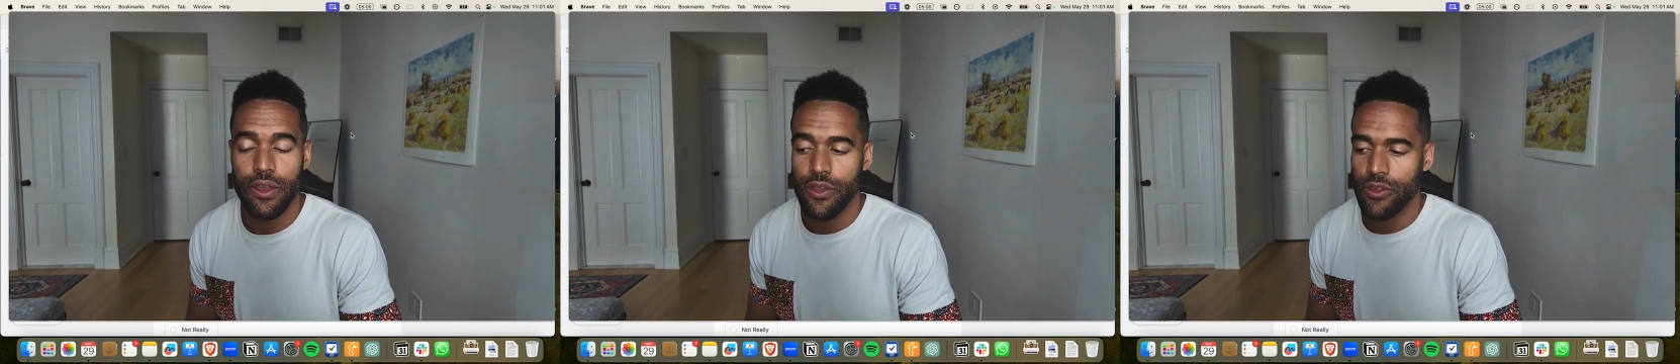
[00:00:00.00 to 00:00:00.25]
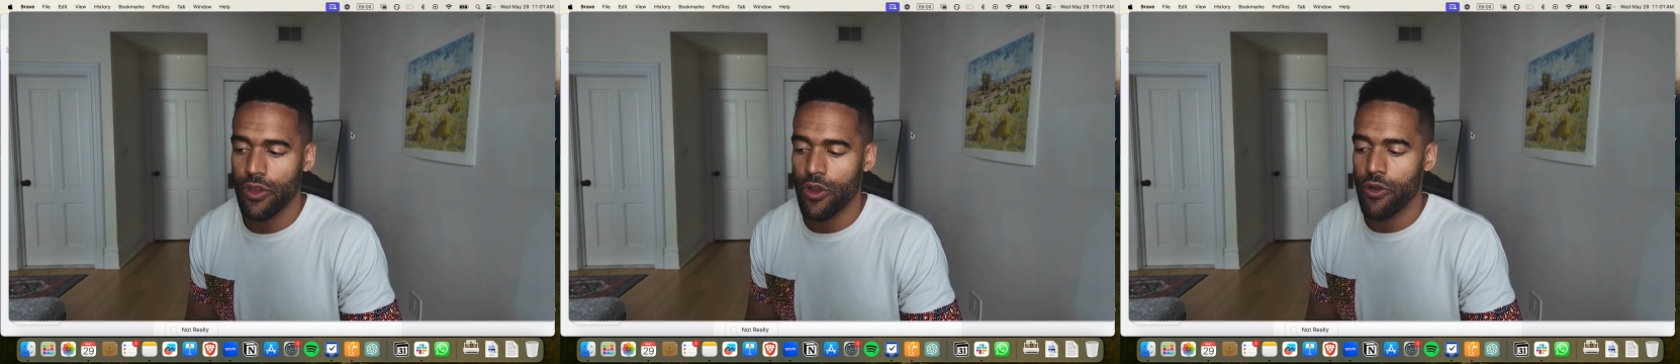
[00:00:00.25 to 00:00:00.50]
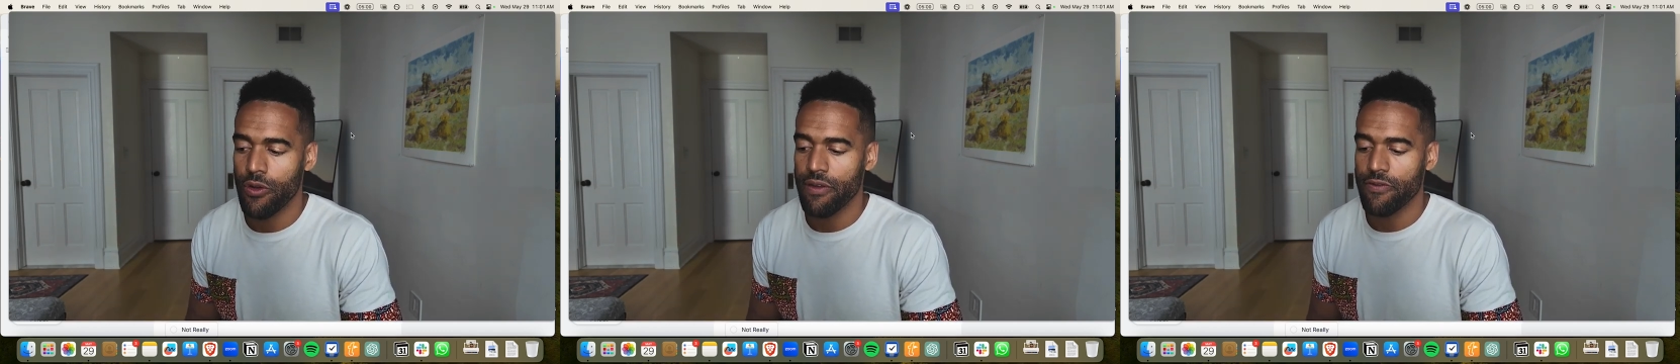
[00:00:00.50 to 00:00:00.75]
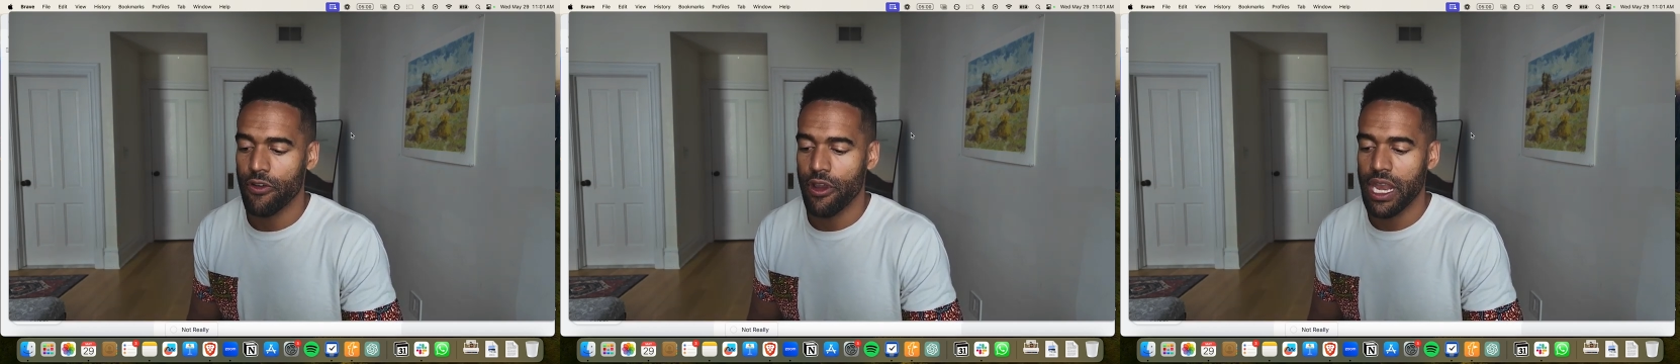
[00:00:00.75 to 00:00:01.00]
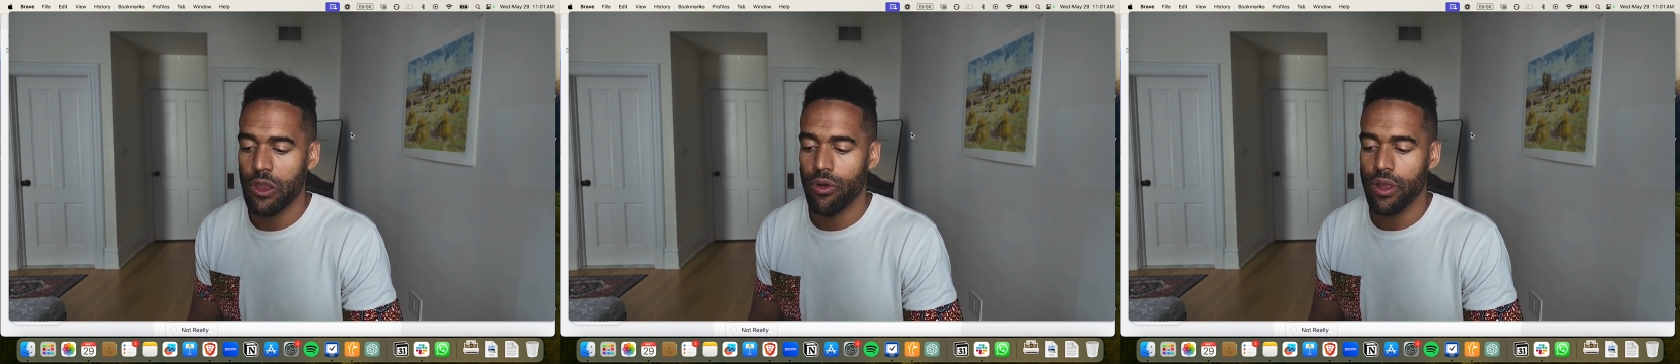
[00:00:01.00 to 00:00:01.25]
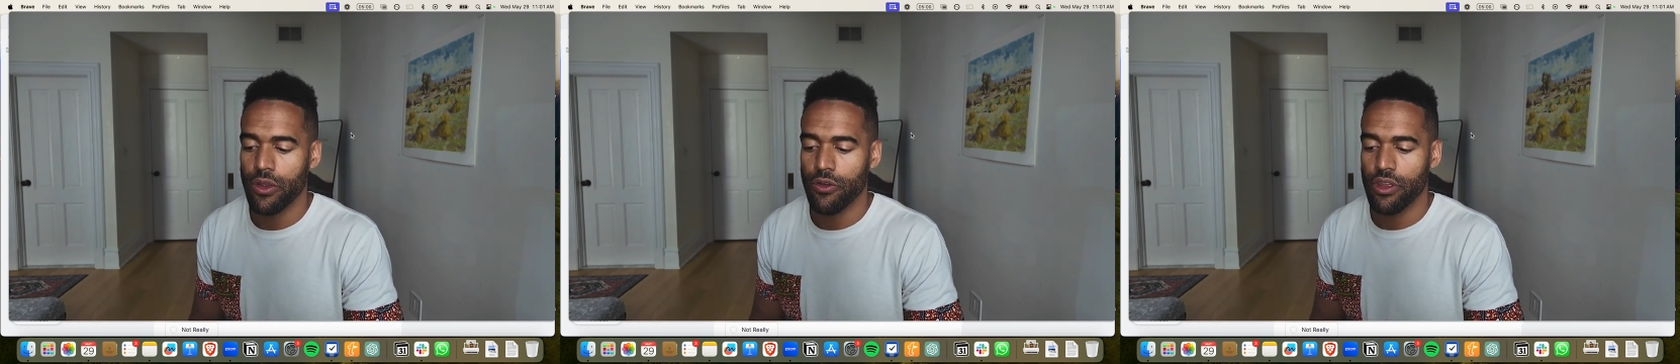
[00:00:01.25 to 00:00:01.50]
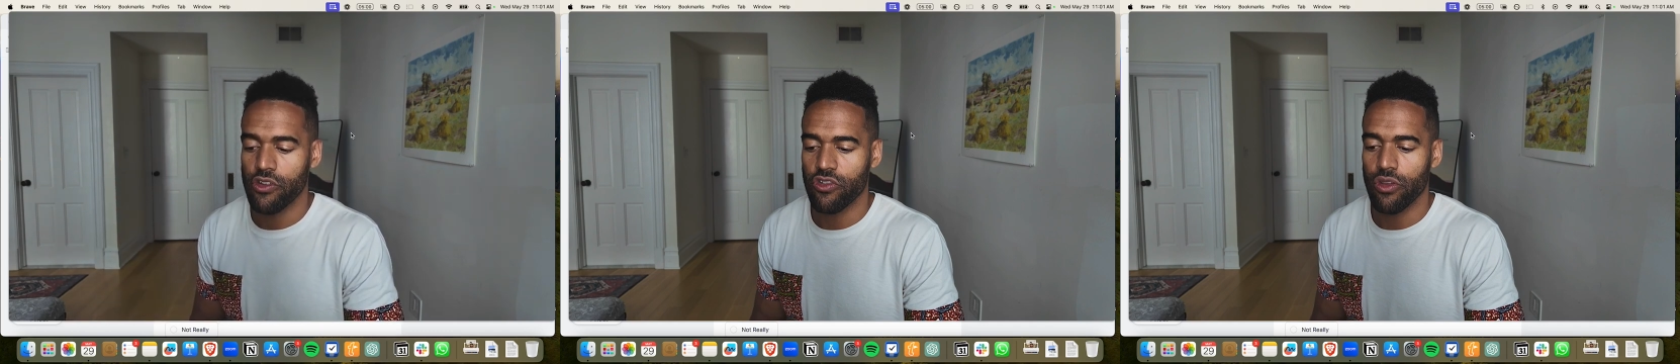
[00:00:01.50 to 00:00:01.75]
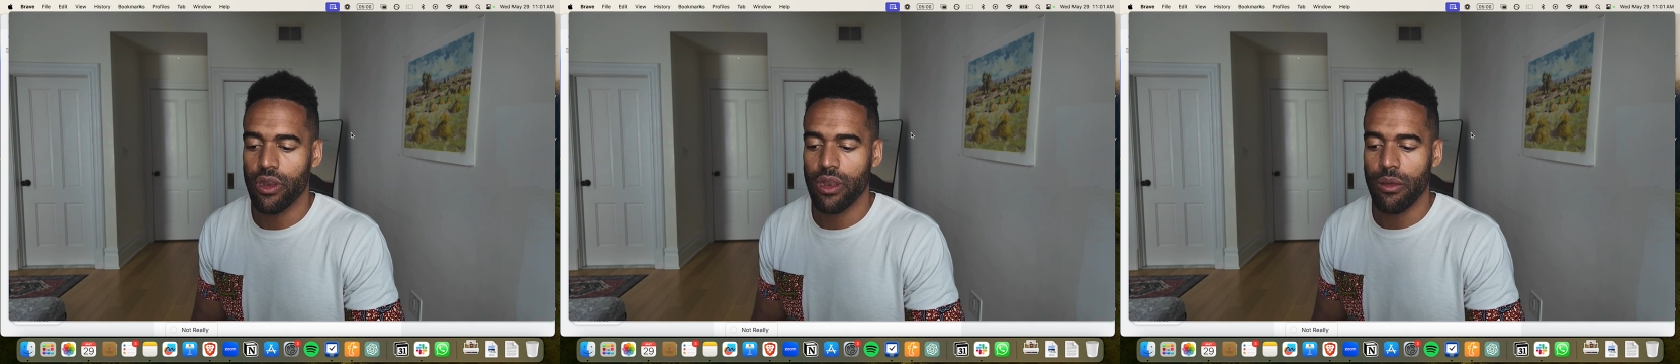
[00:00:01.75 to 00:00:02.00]
So, for anyone who's
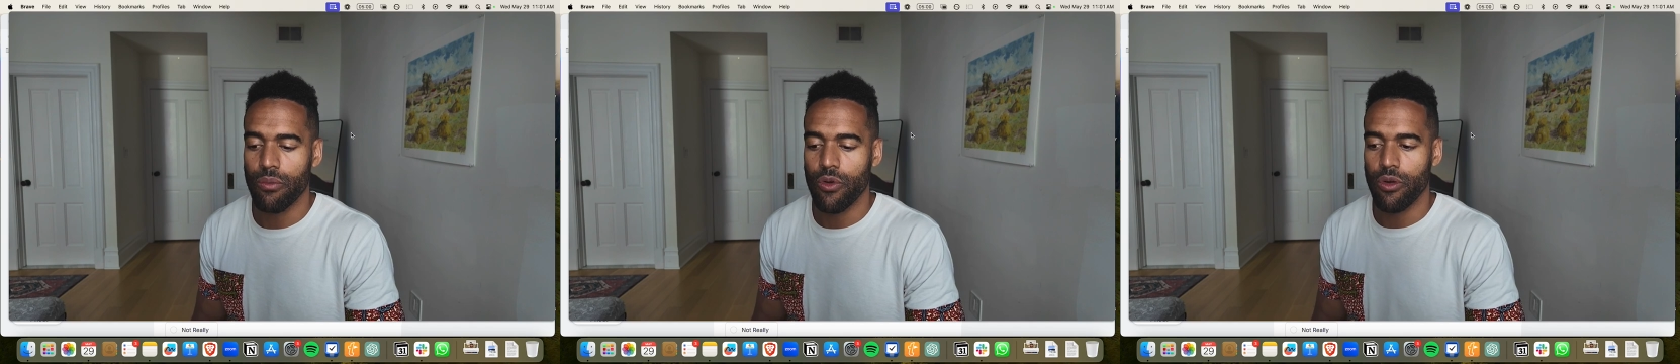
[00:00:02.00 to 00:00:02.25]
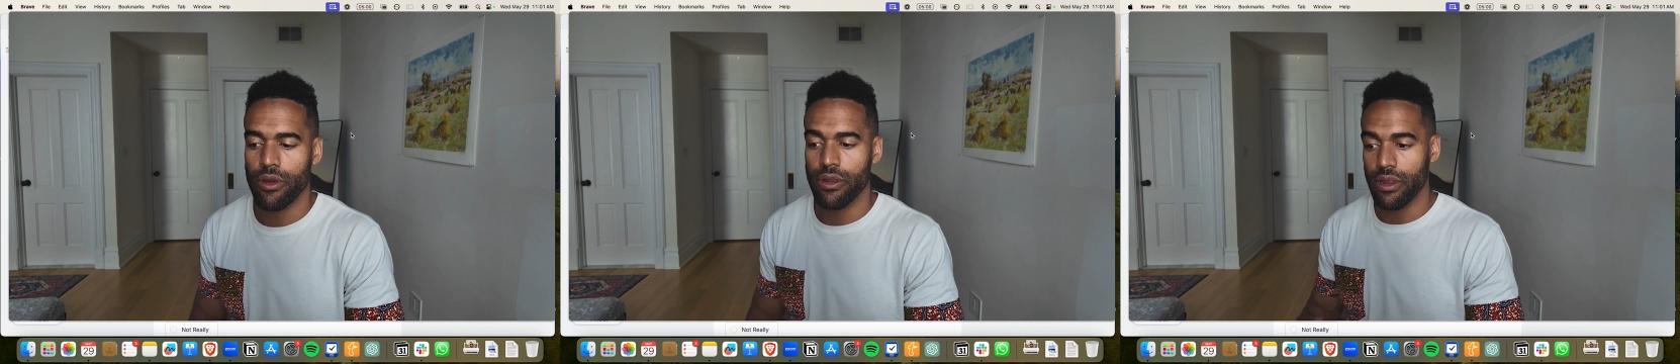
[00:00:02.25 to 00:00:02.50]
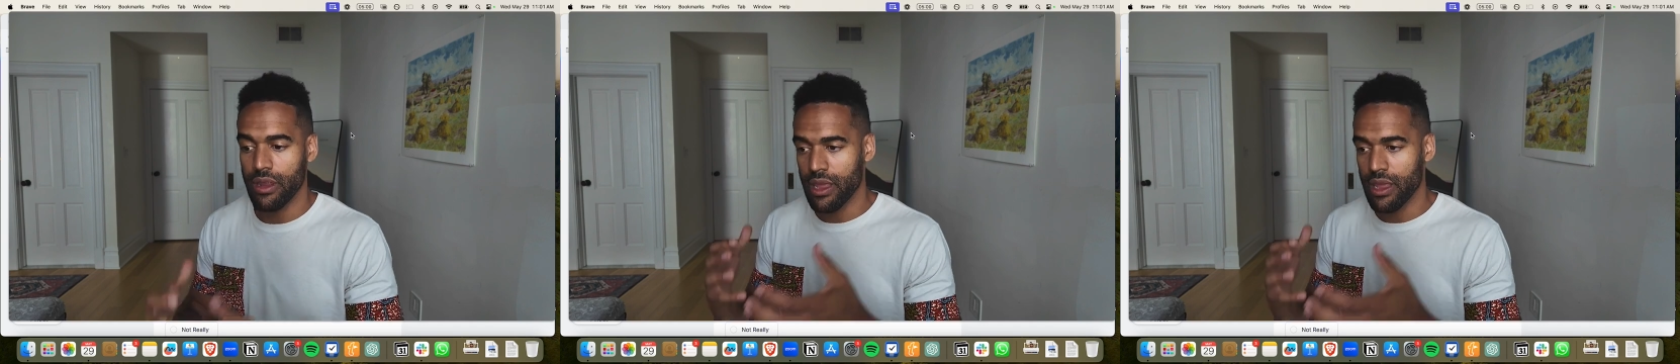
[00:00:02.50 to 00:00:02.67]
interested in a more